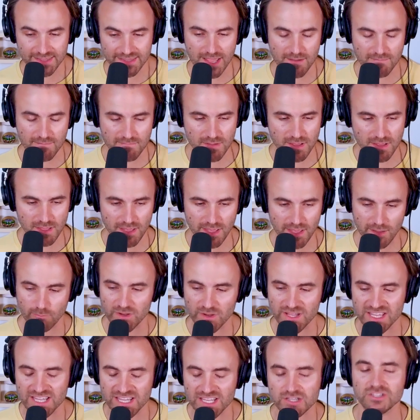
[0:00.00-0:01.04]
them and
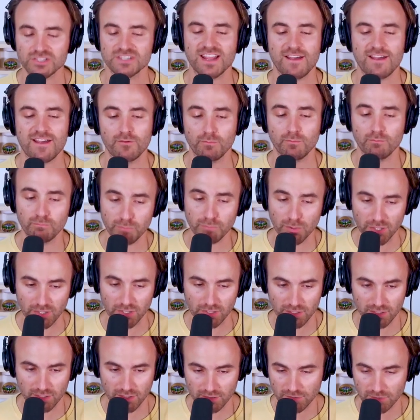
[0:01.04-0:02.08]
we each have a
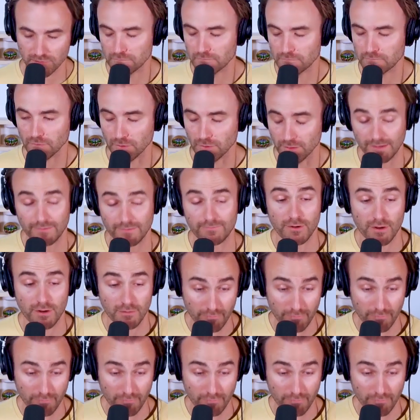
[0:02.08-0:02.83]
book full of your